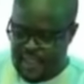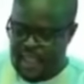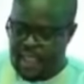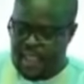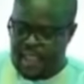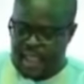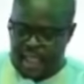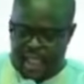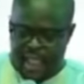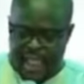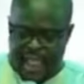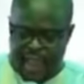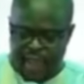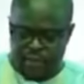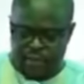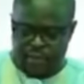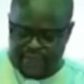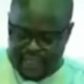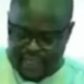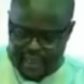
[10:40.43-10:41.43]
And you say,
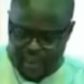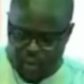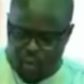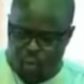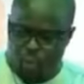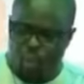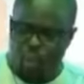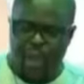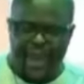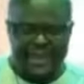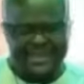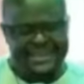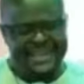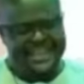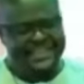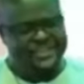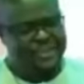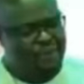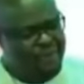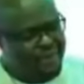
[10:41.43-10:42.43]
what does
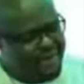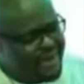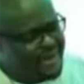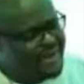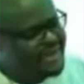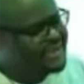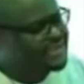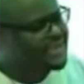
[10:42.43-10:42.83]
sovereignty or